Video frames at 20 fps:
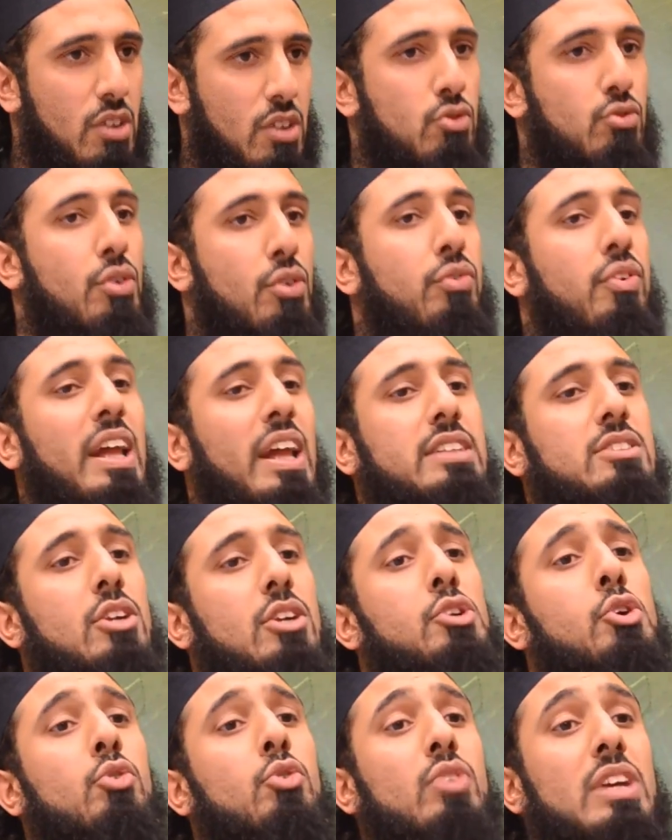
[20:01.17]
Reflect
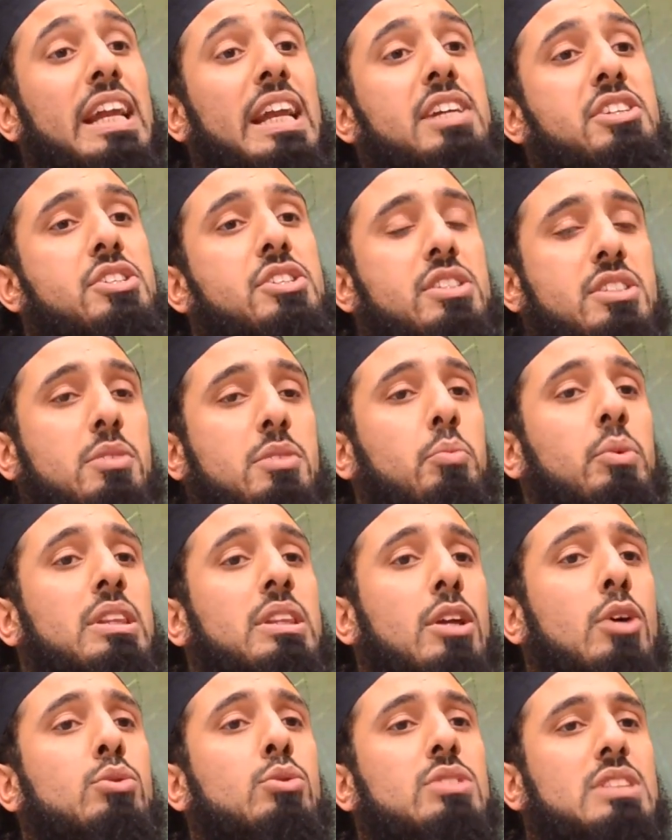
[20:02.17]
on your relationship with
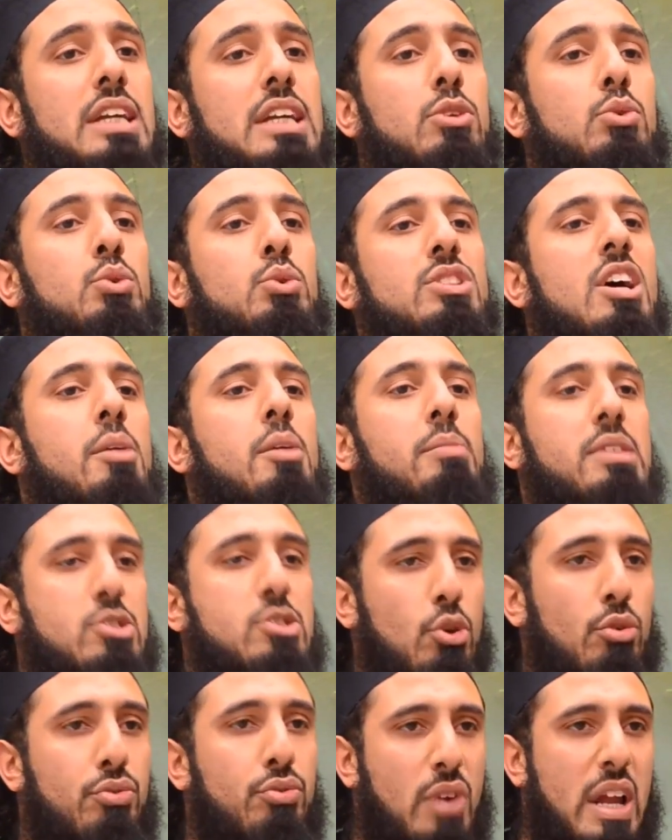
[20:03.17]
those that you term
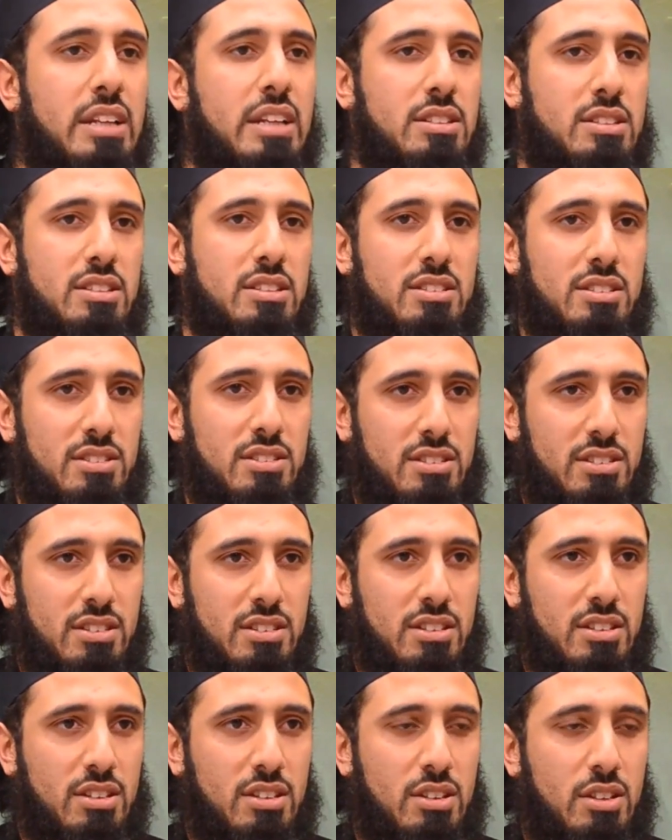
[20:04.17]
as your friend.
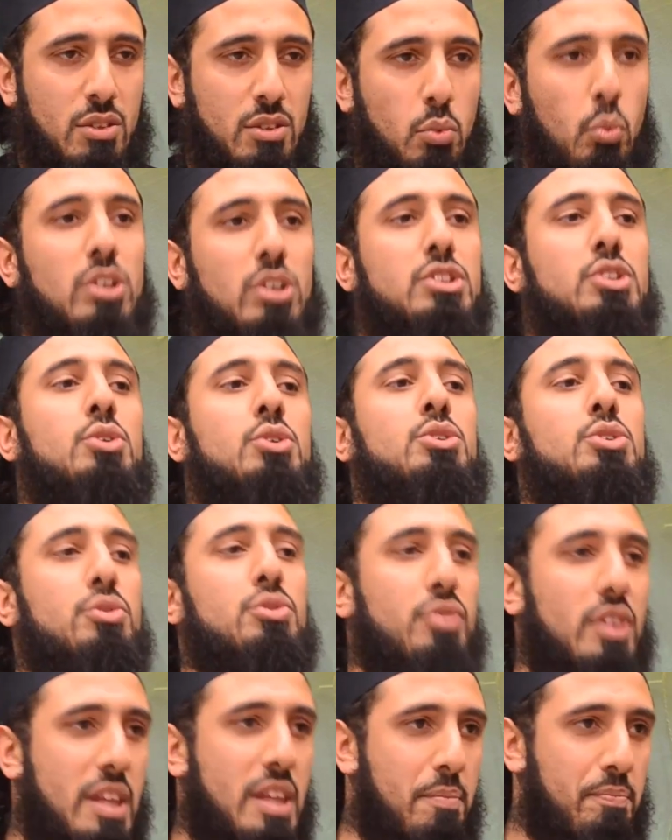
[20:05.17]
What do you do
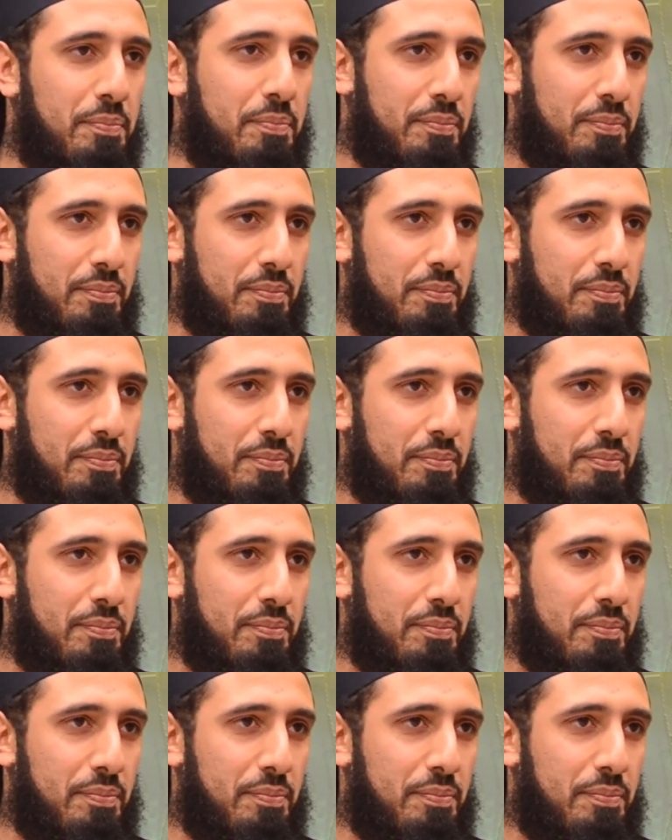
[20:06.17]
for them?